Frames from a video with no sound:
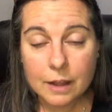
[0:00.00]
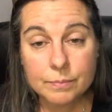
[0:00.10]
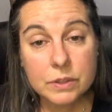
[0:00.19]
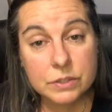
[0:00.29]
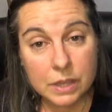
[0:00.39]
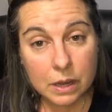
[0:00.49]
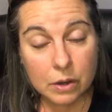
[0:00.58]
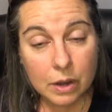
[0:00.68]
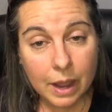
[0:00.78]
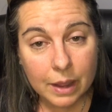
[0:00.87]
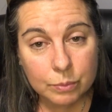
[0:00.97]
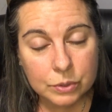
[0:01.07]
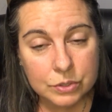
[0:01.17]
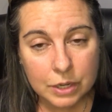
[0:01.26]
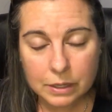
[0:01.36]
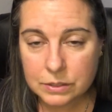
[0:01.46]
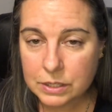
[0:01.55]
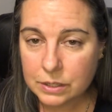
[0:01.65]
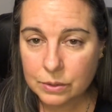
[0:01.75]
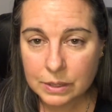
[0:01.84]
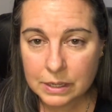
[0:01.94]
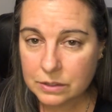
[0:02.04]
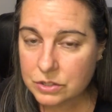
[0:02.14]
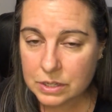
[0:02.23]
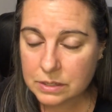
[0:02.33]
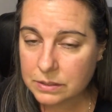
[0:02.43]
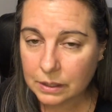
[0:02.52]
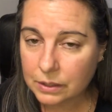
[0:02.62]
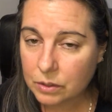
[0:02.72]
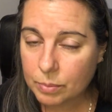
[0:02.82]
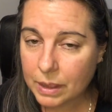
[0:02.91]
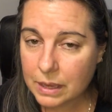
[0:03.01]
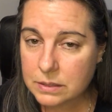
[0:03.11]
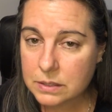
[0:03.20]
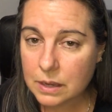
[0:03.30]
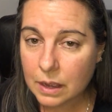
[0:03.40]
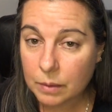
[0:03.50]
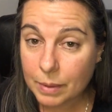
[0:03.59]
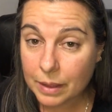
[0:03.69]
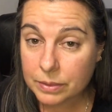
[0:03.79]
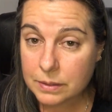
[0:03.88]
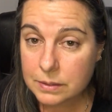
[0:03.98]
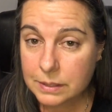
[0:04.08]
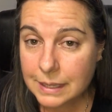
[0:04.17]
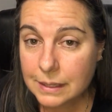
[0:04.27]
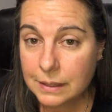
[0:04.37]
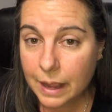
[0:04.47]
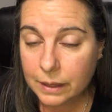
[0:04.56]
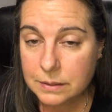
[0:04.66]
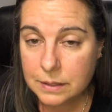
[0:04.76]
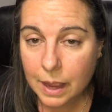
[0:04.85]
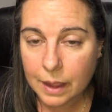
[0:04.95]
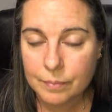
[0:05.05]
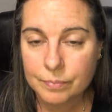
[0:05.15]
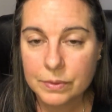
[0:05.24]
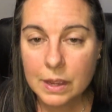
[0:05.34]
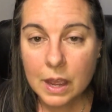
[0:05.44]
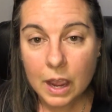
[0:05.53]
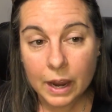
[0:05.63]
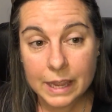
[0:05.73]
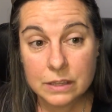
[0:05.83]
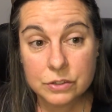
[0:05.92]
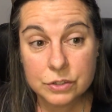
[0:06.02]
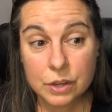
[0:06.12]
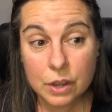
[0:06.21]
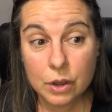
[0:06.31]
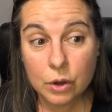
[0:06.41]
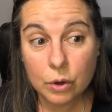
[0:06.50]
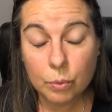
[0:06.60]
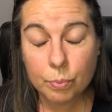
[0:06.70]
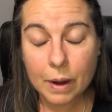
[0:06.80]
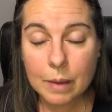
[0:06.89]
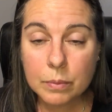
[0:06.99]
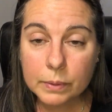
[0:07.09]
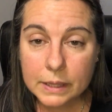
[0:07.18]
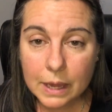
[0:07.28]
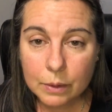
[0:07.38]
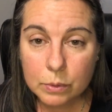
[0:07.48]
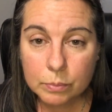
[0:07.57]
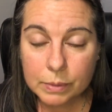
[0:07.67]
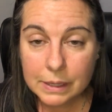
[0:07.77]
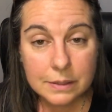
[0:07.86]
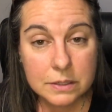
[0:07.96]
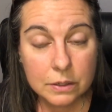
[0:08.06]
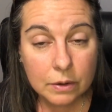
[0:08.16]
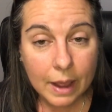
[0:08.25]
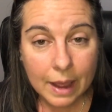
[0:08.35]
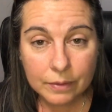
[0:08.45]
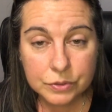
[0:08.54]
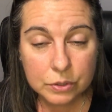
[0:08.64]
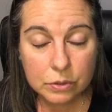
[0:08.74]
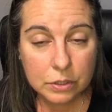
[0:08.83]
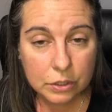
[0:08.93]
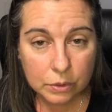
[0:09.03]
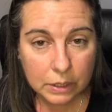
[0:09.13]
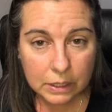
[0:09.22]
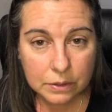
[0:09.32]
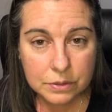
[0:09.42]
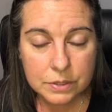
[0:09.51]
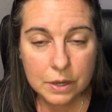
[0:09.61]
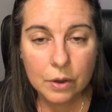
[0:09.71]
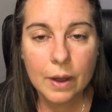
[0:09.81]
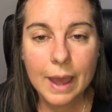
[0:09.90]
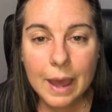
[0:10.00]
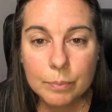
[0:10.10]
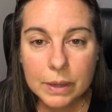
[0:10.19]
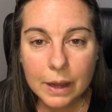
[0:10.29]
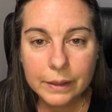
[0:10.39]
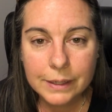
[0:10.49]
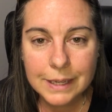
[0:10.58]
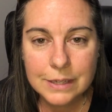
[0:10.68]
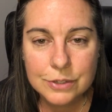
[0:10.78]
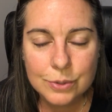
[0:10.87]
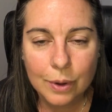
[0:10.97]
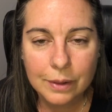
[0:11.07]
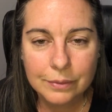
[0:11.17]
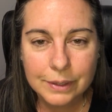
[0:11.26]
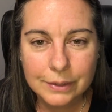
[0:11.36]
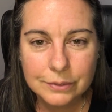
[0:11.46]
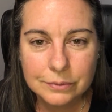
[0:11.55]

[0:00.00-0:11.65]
So I will talk to you in just a little bit about the skin next time. All right, so probably that won't be until after the new year, so happy holidays to all of you.